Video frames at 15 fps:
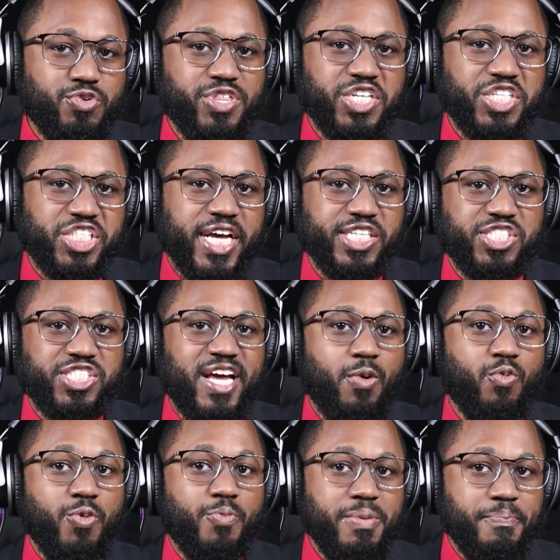the changes that
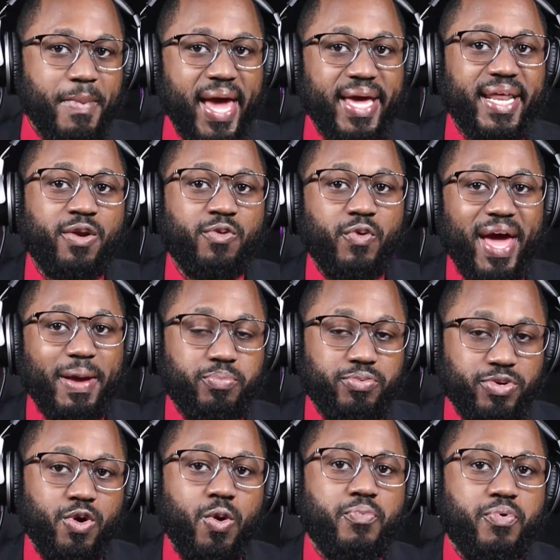will be made, and
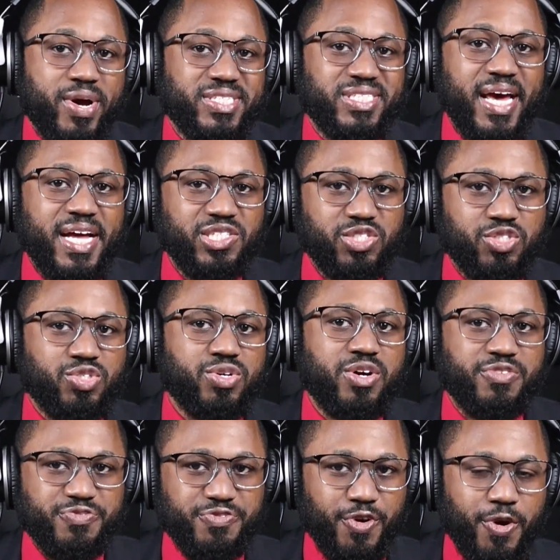press enter to
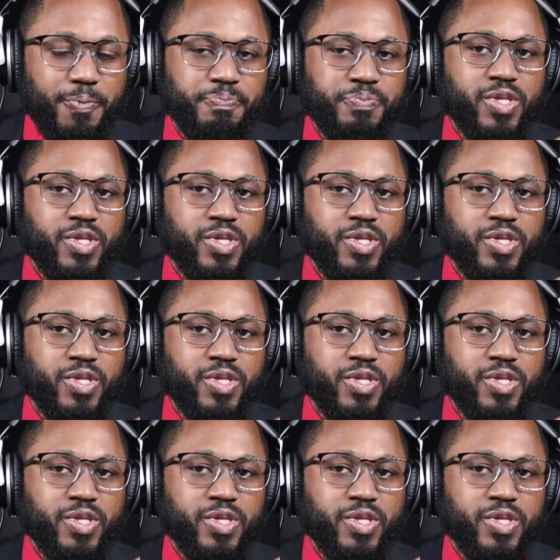confirm.